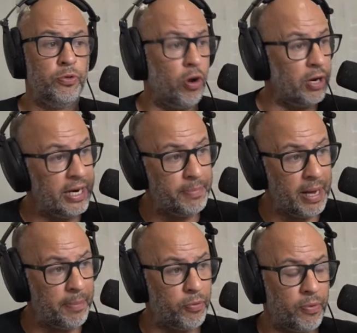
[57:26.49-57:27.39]
not let him be
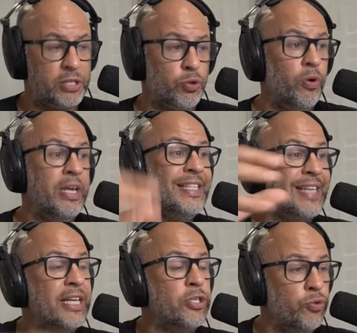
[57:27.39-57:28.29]
able to rest, or he
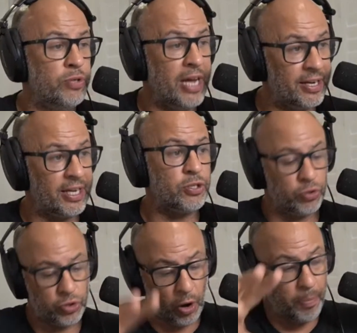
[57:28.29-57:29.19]
takes you down and gets
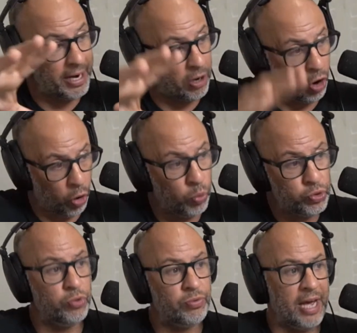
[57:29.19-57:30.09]
on top and
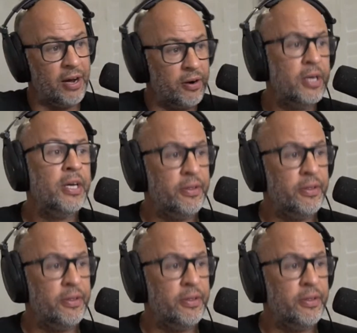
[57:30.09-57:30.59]
holds you down,